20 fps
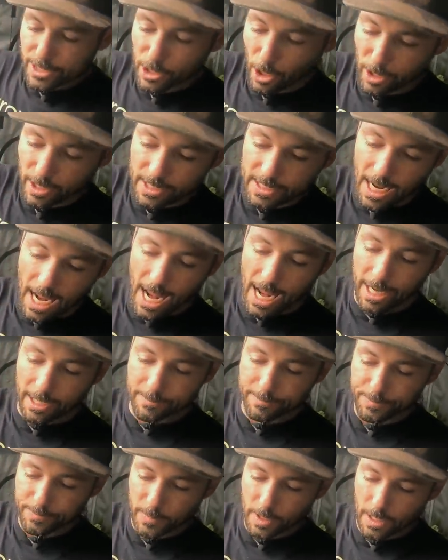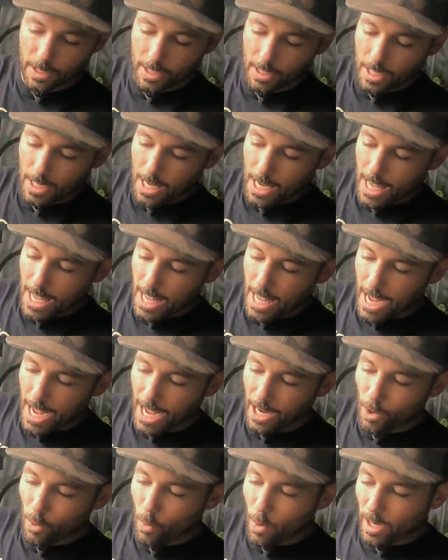it's already dying.
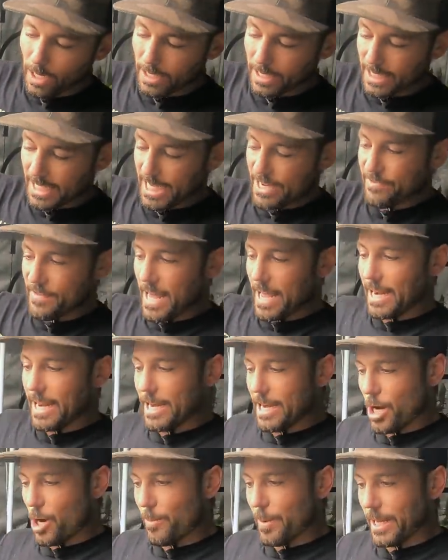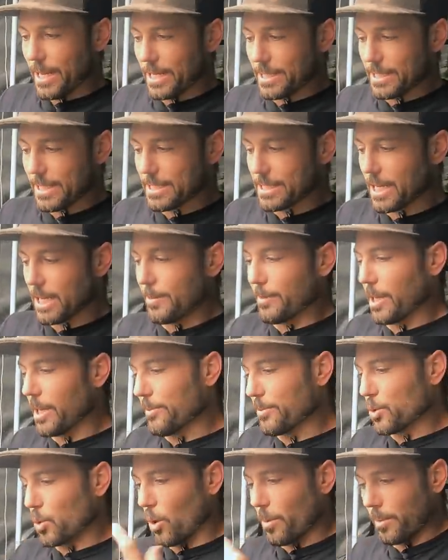I don't wanna leave that in here because it's gonna be
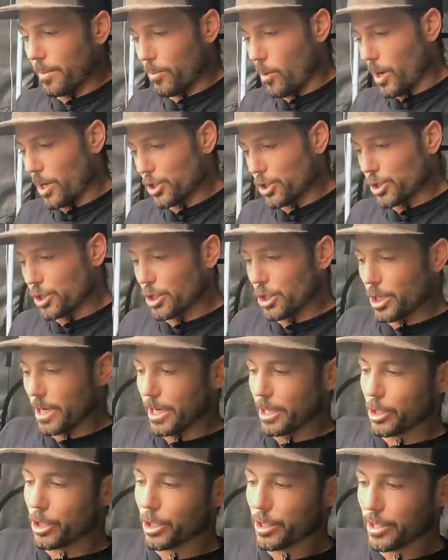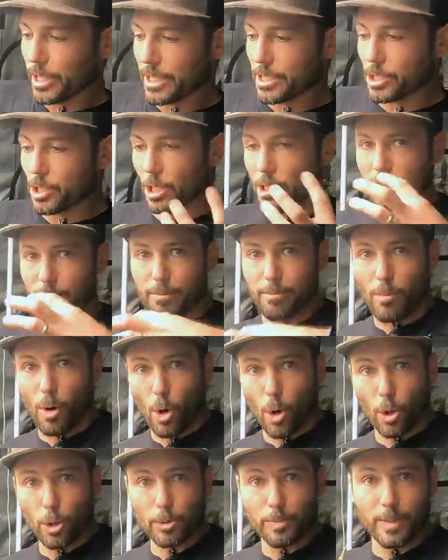absorbing moisture and it could then start to
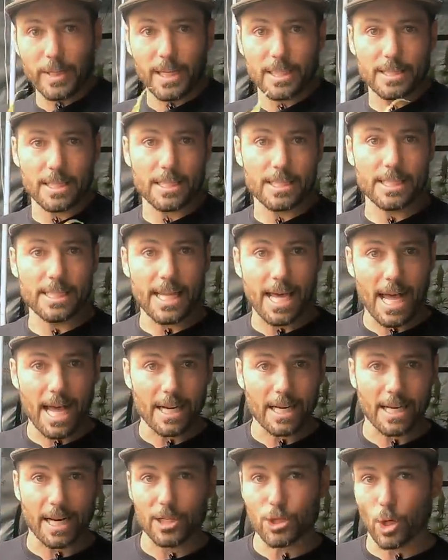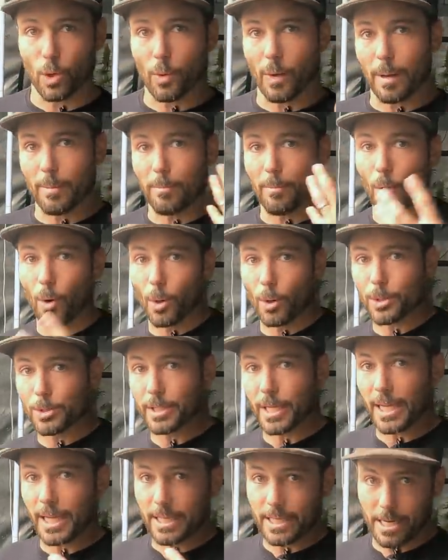mold because it's dead and I don't want
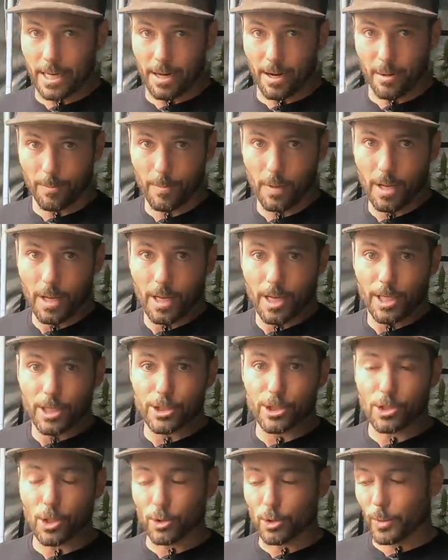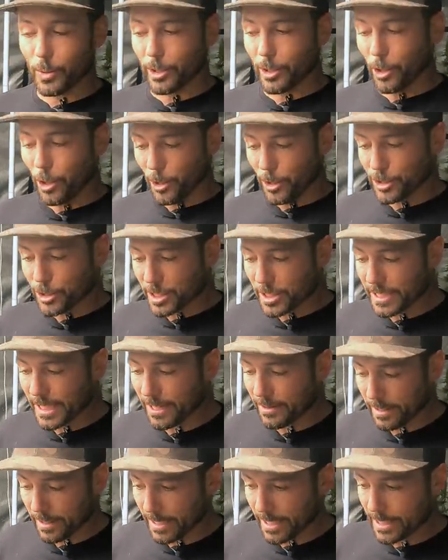mold in here. So to encourage
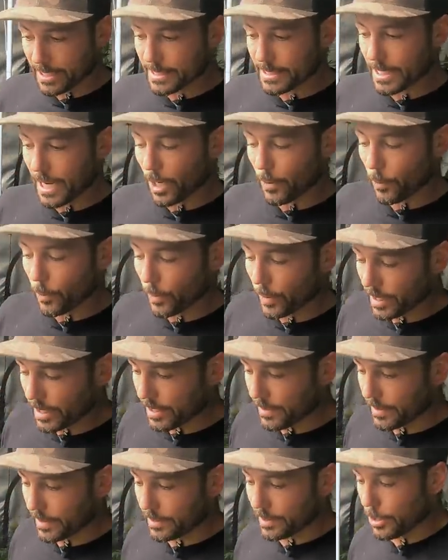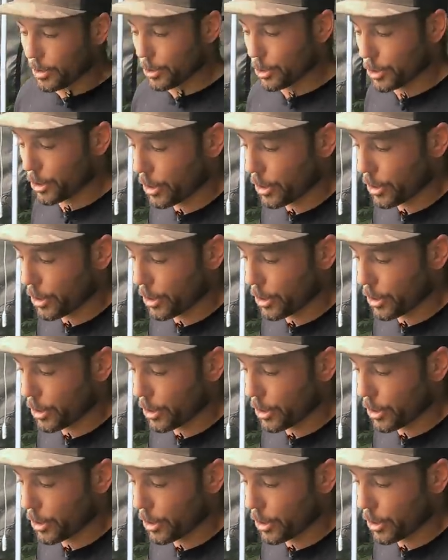cleanliness, I really think that you